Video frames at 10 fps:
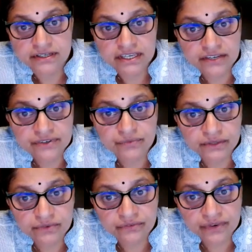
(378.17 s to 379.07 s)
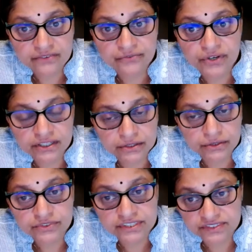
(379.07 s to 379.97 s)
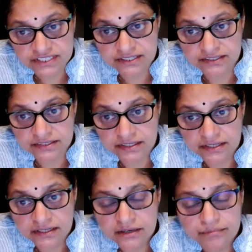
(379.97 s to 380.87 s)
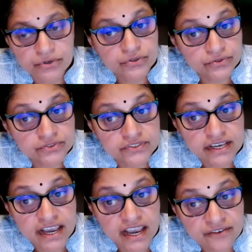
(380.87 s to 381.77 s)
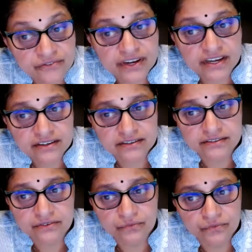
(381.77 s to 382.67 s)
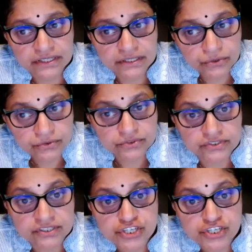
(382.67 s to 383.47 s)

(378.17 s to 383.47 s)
even while we wait for conclusive studies, because every year we lose